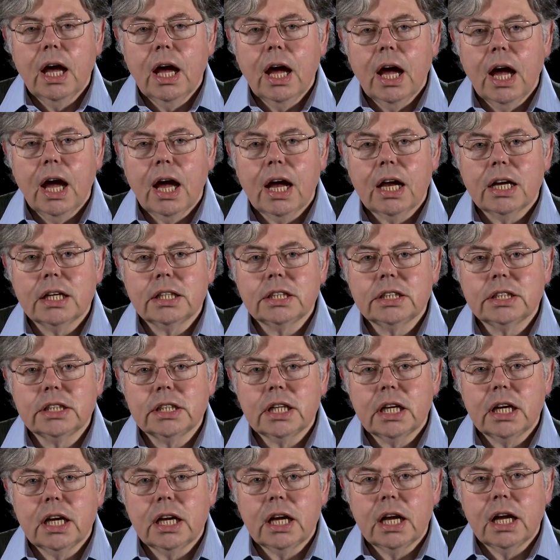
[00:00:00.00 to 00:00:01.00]
and
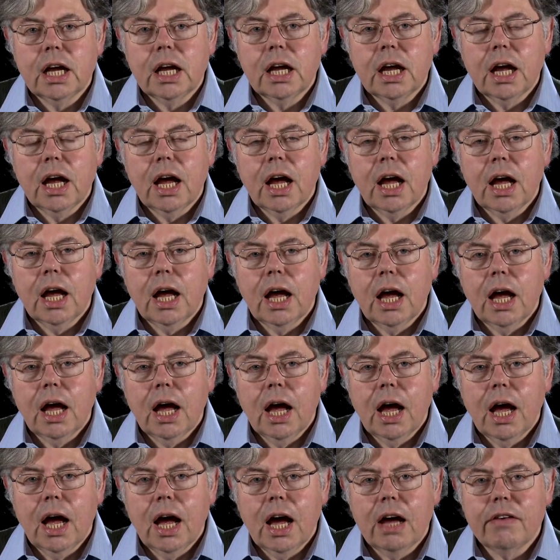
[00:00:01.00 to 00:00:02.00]

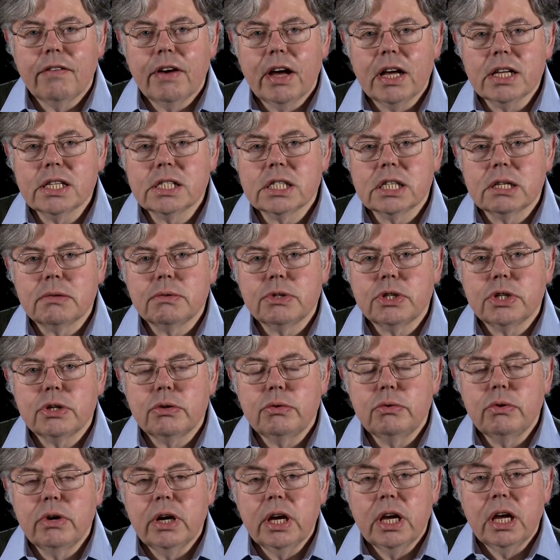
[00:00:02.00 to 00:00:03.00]
I've asked him
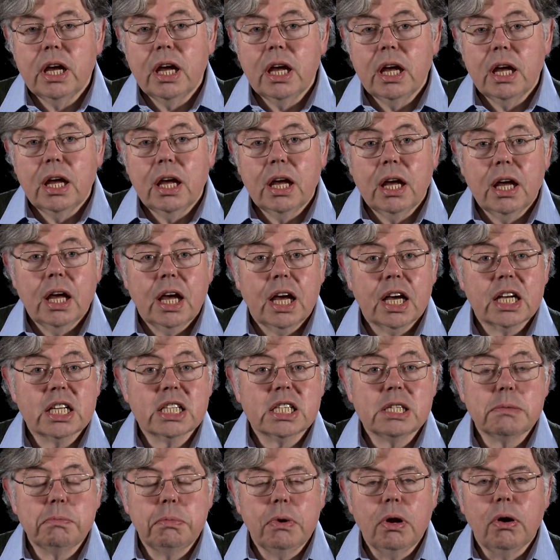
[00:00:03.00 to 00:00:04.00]
to
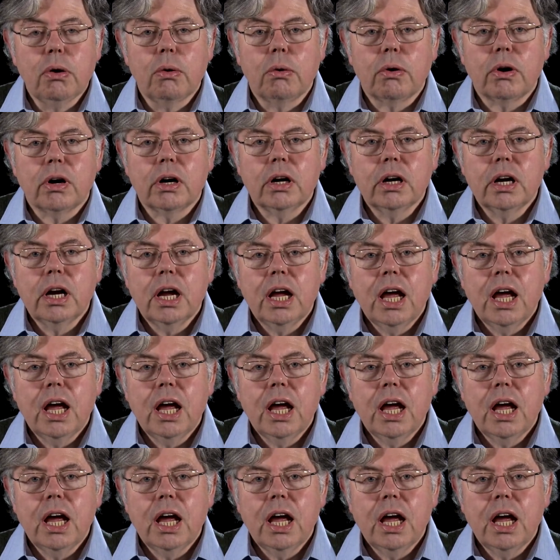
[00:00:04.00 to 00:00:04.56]
explore